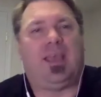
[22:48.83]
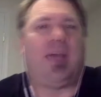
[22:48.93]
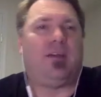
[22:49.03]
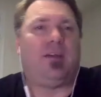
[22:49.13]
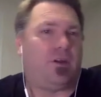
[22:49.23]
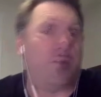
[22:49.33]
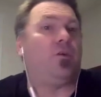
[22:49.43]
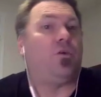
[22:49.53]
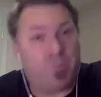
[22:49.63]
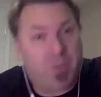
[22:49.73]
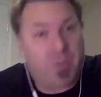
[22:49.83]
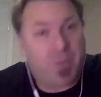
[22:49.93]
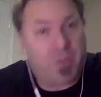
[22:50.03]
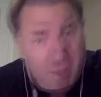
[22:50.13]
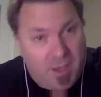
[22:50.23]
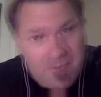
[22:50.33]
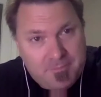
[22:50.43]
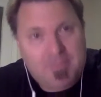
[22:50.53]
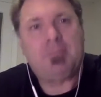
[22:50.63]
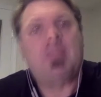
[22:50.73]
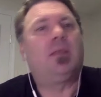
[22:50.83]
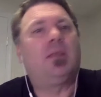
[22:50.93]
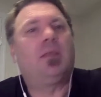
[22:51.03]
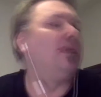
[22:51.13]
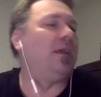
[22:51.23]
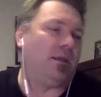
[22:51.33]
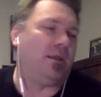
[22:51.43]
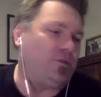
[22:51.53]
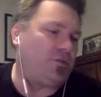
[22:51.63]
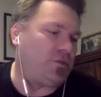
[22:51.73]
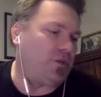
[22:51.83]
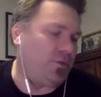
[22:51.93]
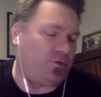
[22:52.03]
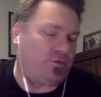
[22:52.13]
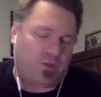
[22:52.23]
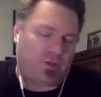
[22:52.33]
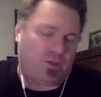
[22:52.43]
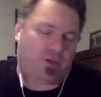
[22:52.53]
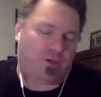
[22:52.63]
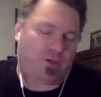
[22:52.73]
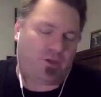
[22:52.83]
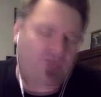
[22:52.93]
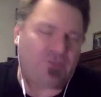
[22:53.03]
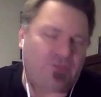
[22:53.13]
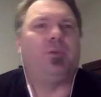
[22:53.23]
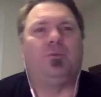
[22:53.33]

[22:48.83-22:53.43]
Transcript: after every home game, and it was really good cash flow.